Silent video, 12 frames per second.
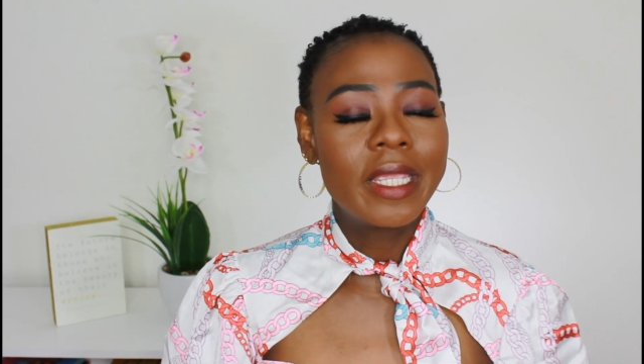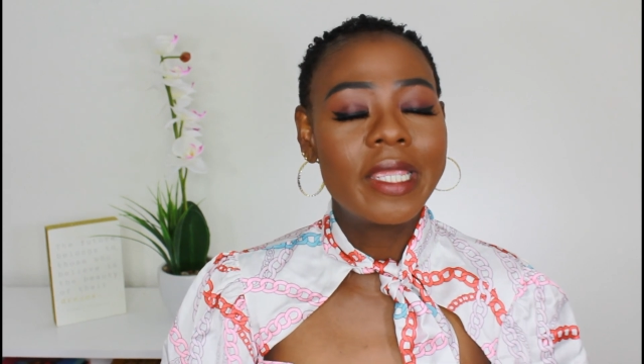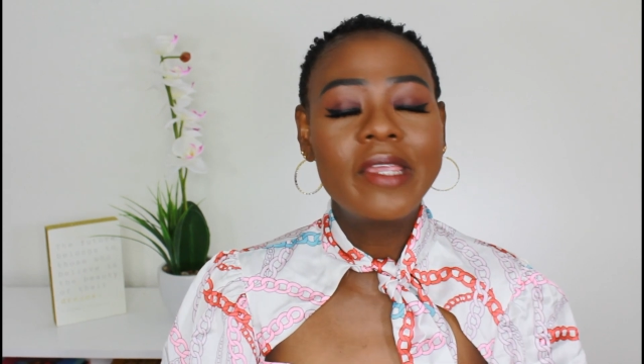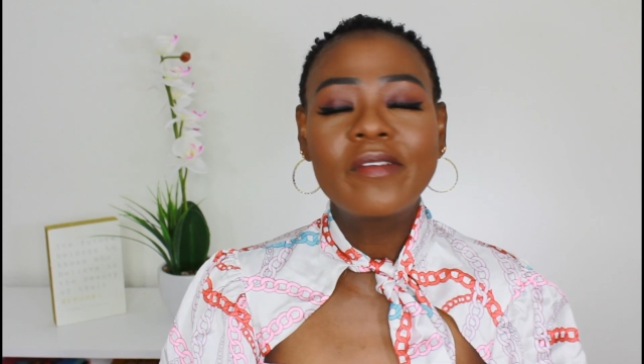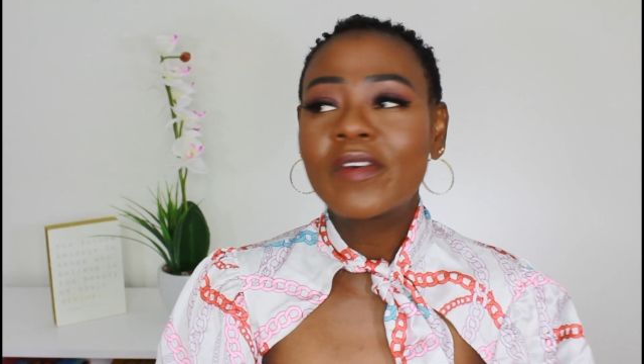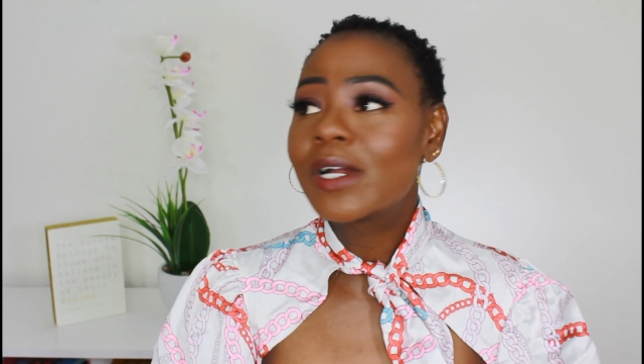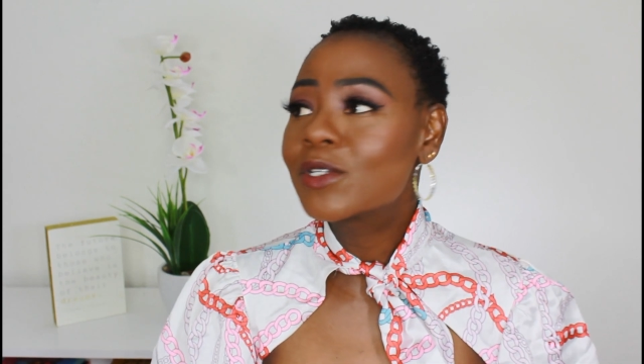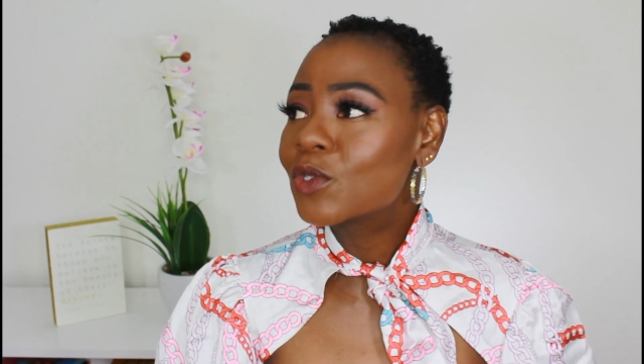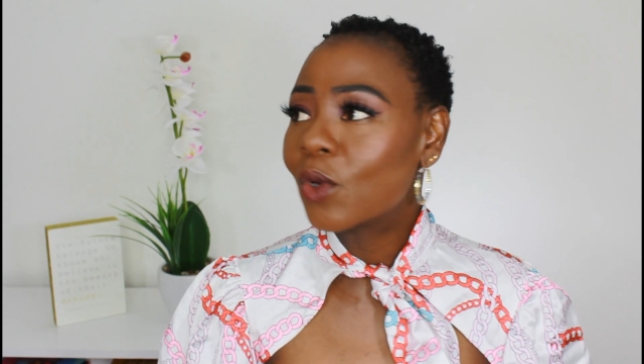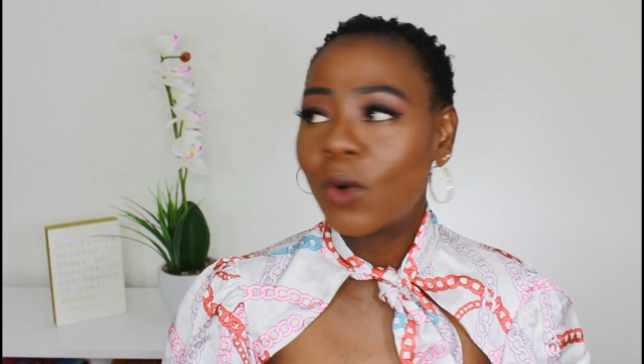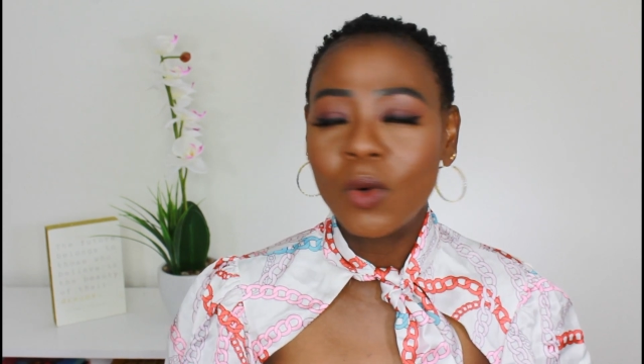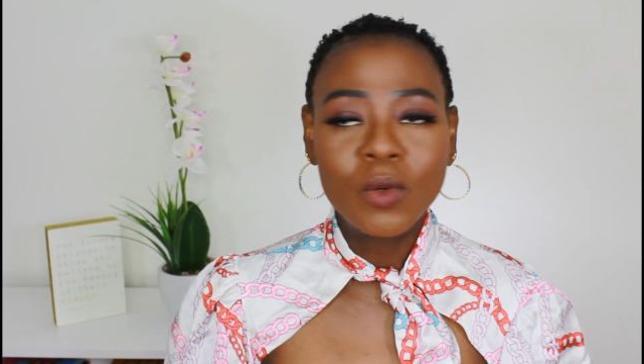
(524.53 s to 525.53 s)
If at
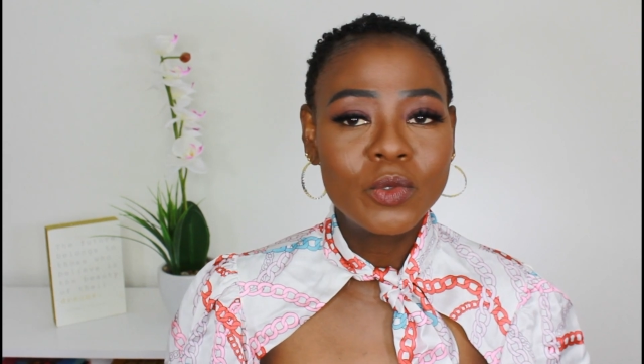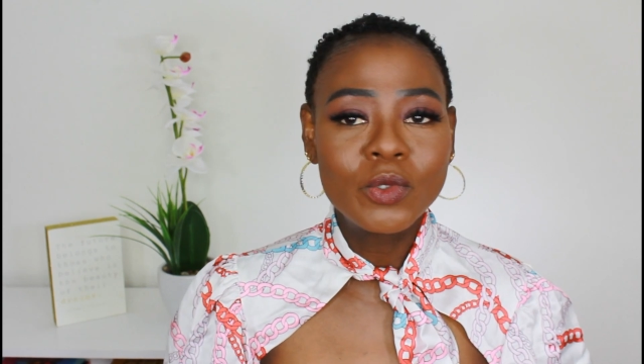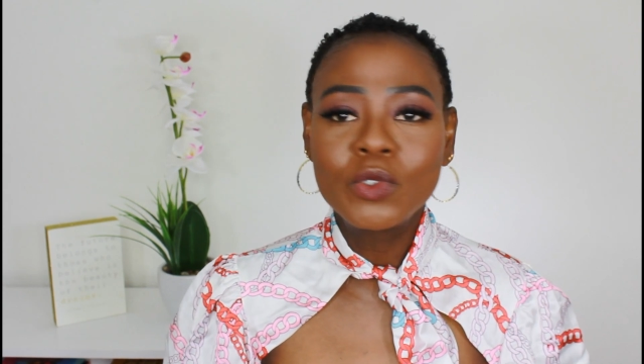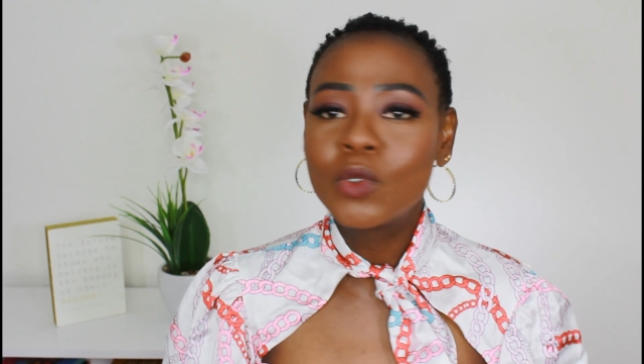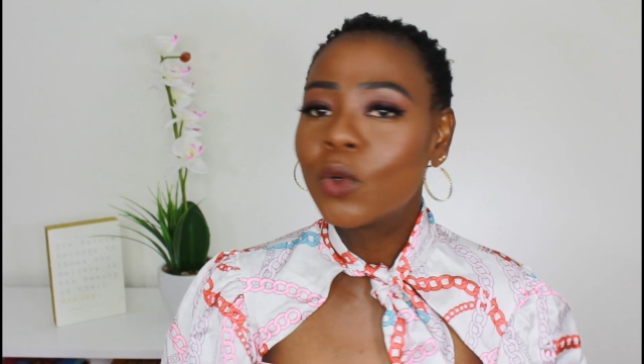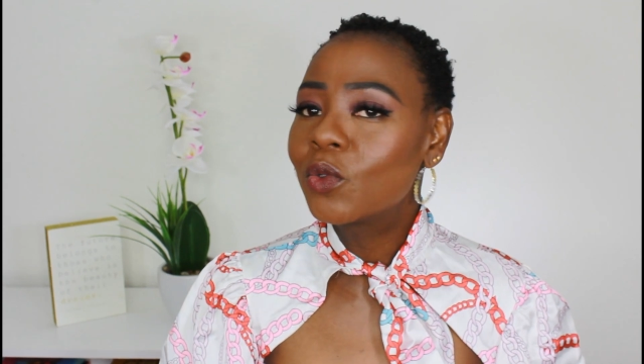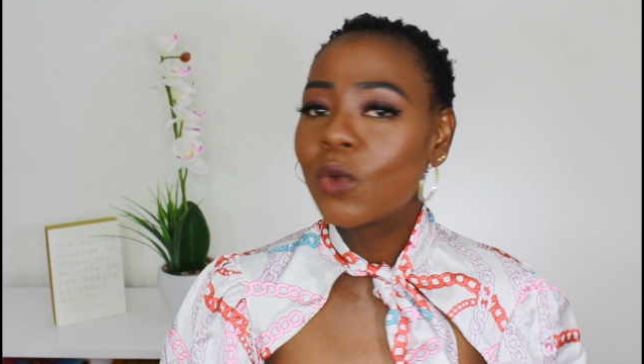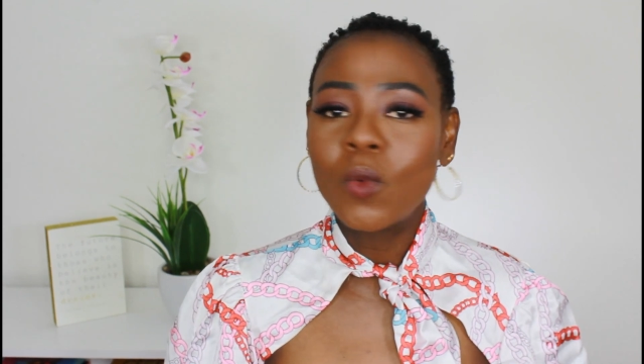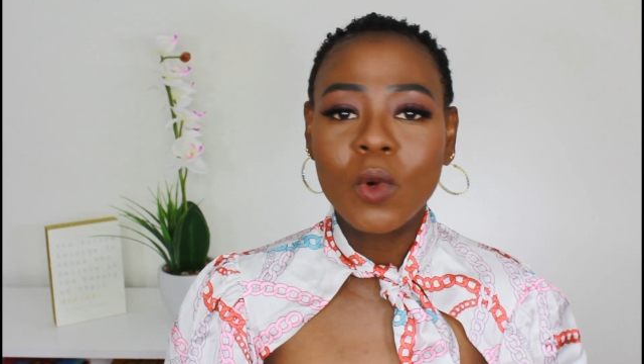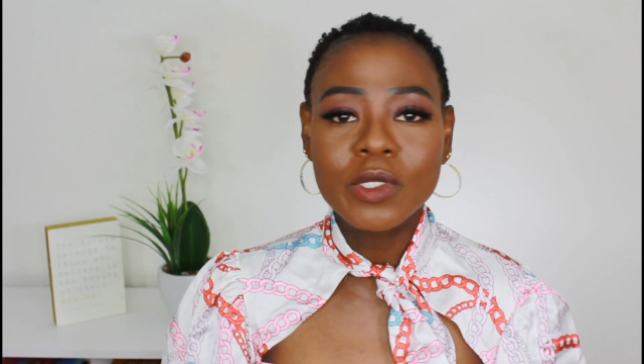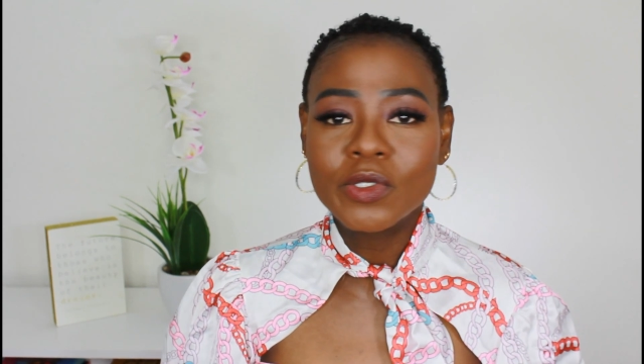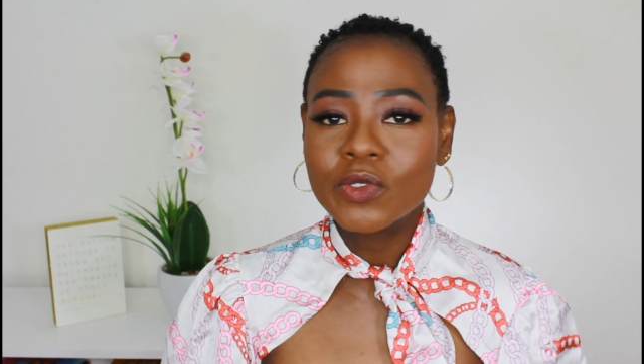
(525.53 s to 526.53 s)
all you don't know
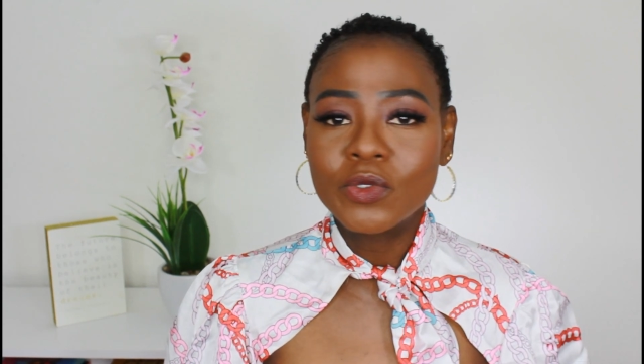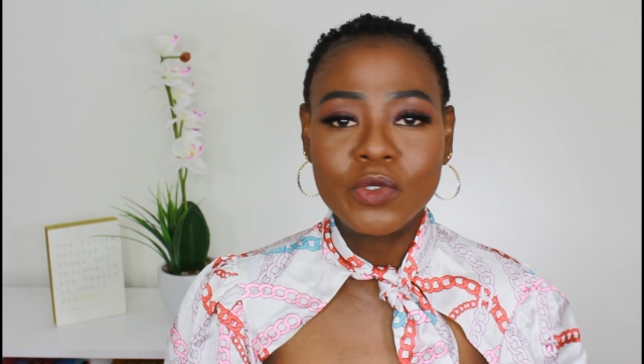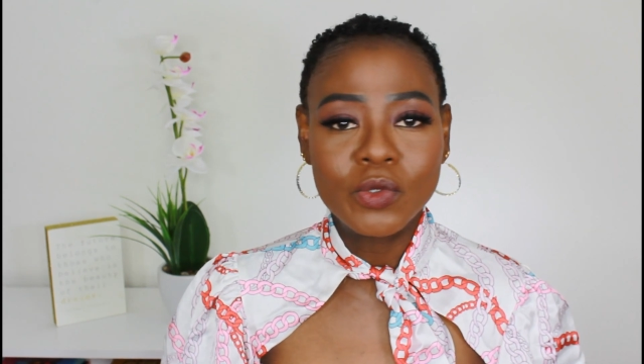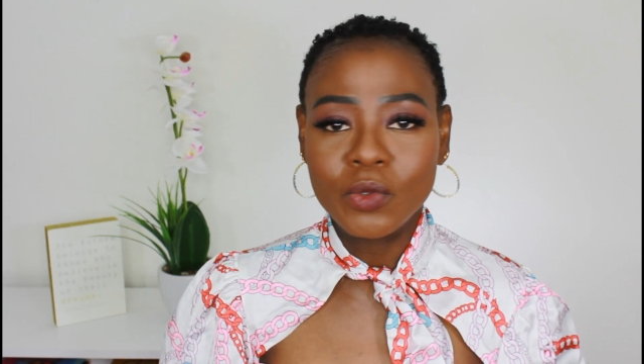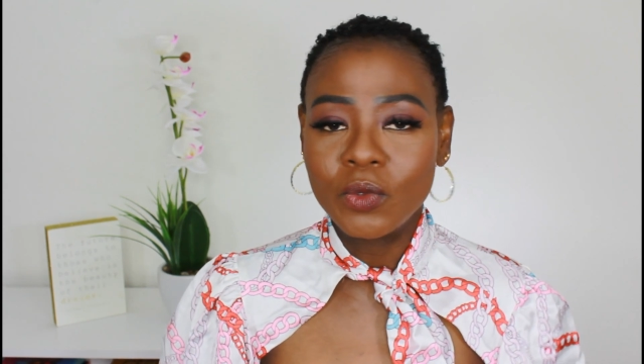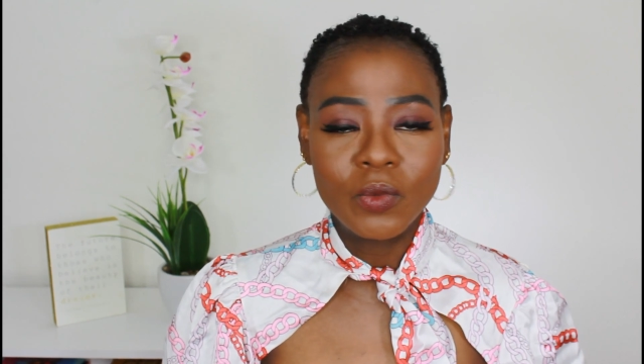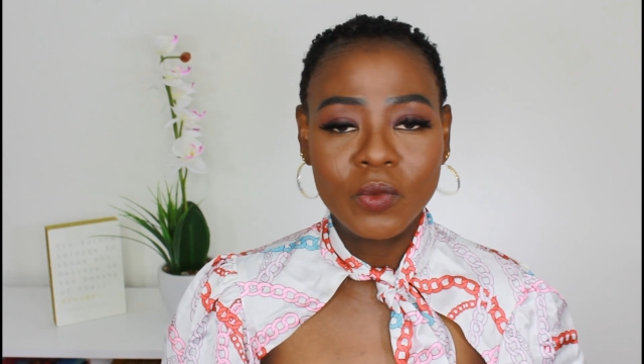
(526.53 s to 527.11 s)
what to do,